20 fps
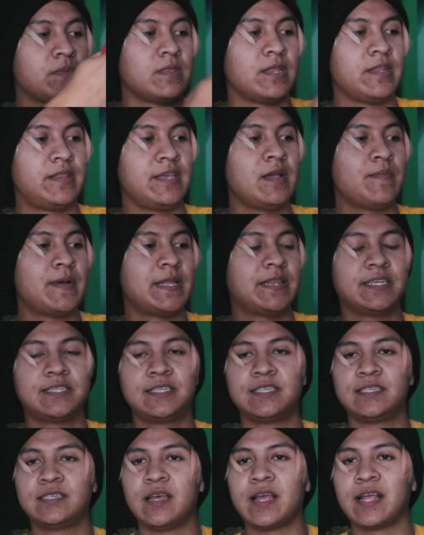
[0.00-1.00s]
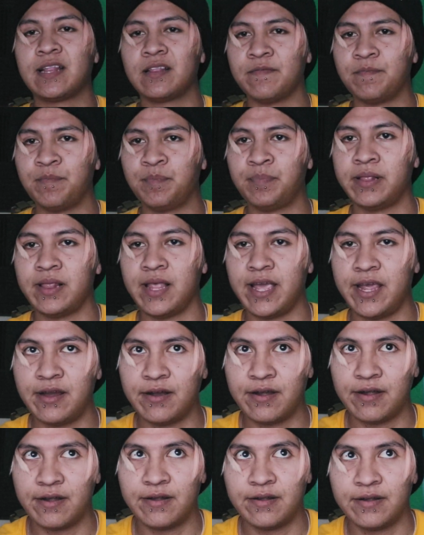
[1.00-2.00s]
The thing about this is like the
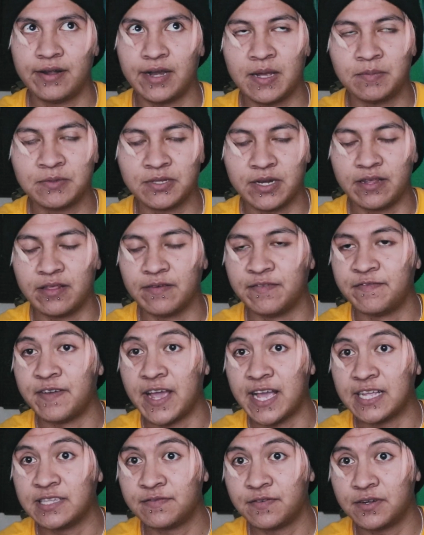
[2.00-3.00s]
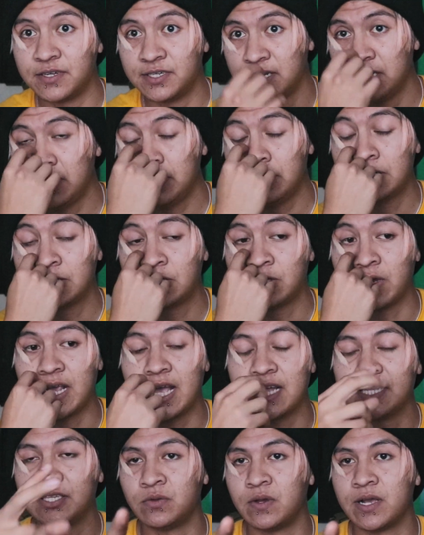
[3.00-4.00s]
fans version. So I
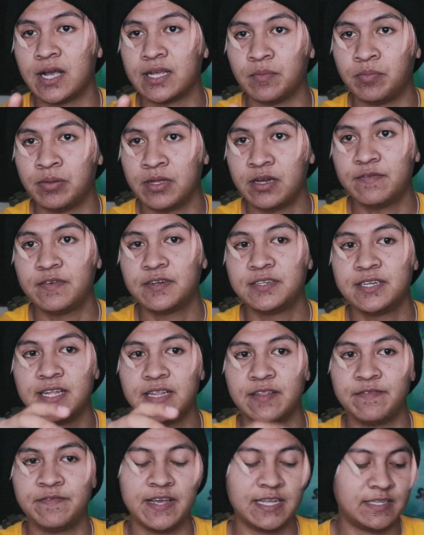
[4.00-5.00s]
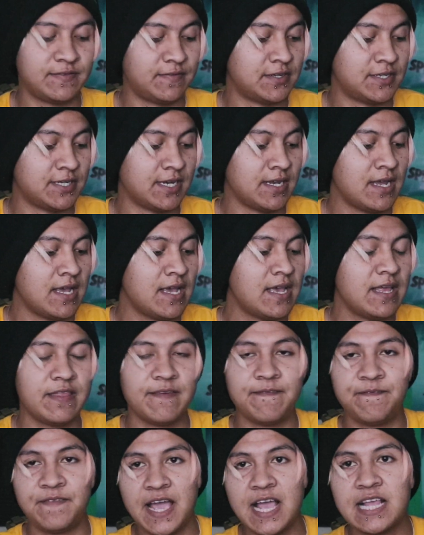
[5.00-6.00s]
got two. I got the player version and the fans version.
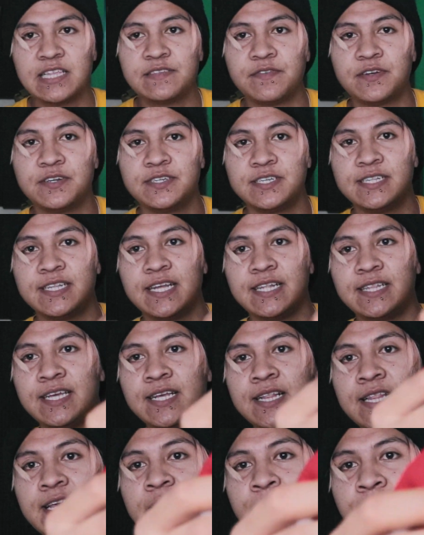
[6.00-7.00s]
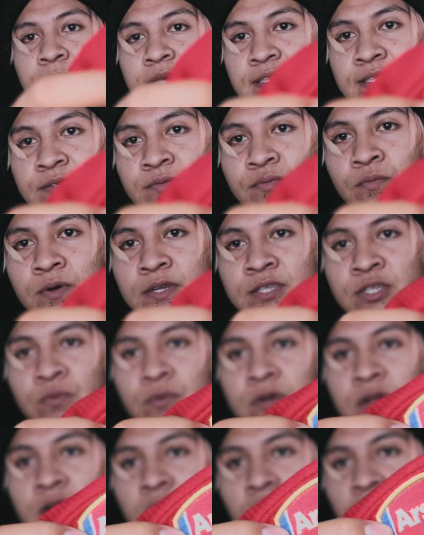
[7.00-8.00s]
The fans version that they claim is what
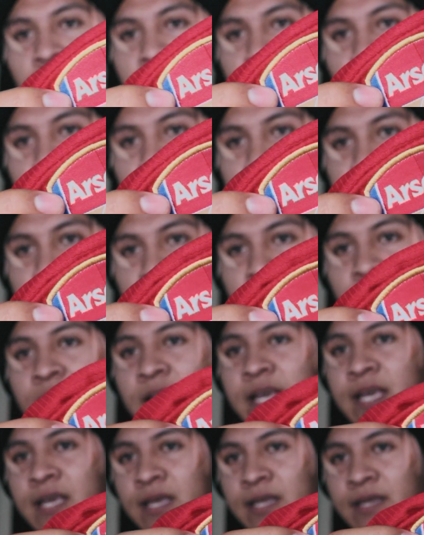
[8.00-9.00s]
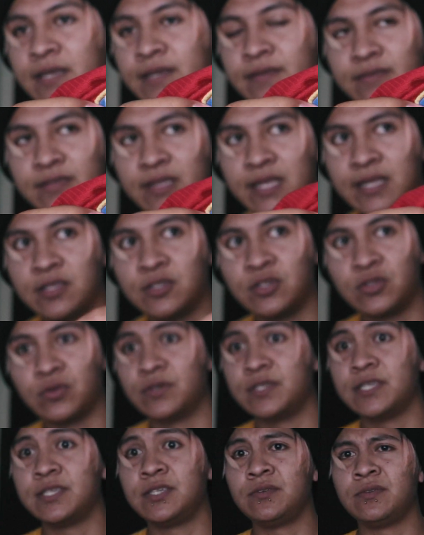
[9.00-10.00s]
you would call the original, like in the
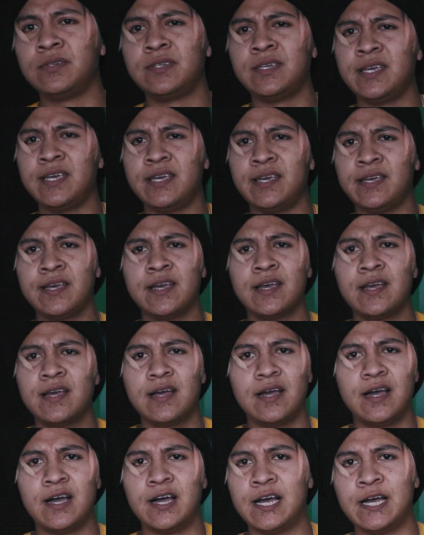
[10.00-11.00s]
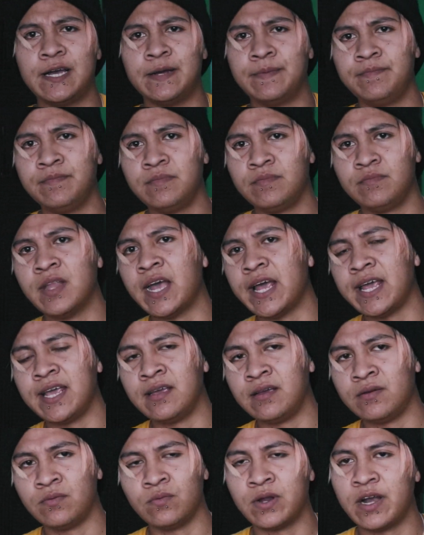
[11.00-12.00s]
stores that you see,
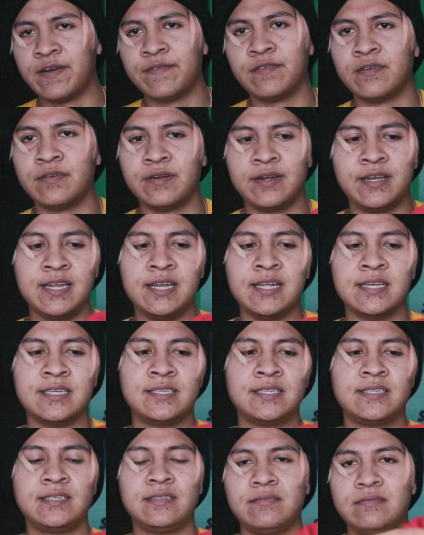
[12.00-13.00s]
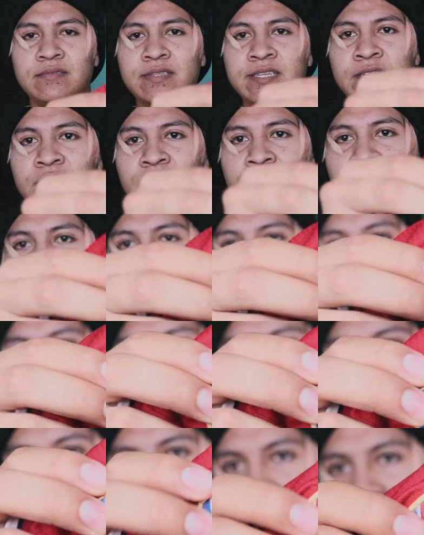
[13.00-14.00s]
Nike, whatever, Adidas. They'll usually
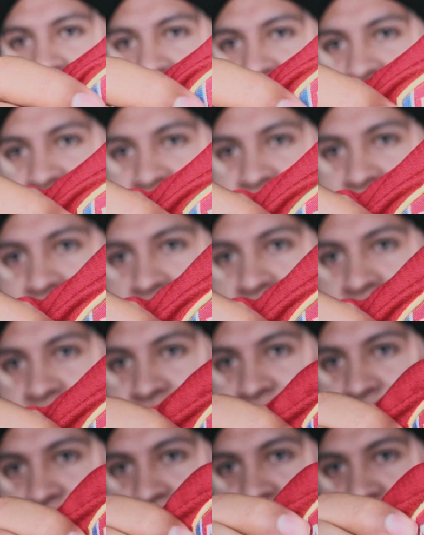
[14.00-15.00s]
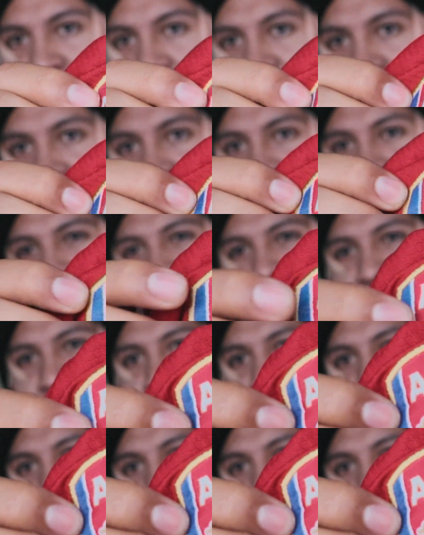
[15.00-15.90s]
sell you like a $60 jersey that